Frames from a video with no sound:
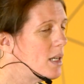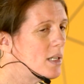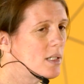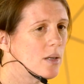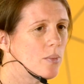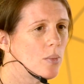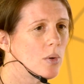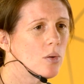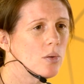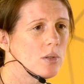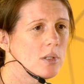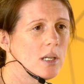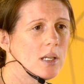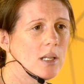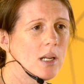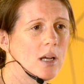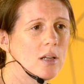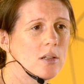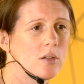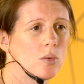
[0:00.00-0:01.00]
any typical
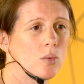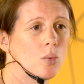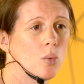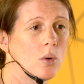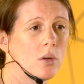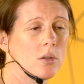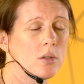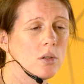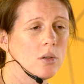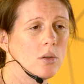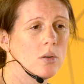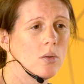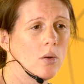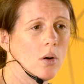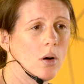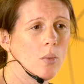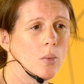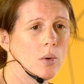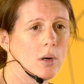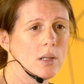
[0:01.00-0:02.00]
teenager would want to do,
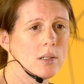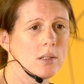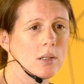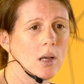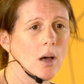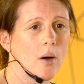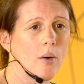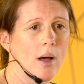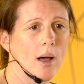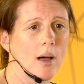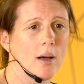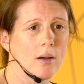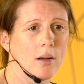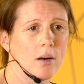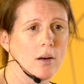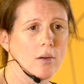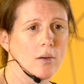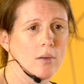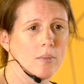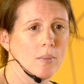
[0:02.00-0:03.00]
I wanted to go
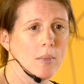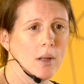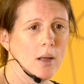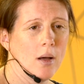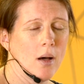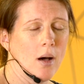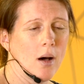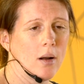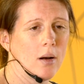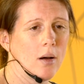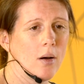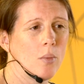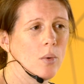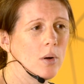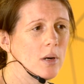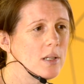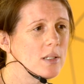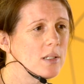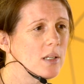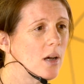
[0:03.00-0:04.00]
out a lot. And I
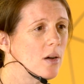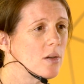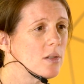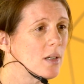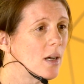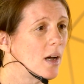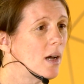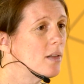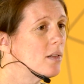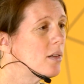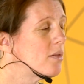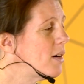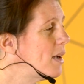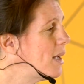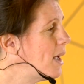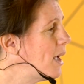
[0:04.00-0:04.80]
wanted to go to under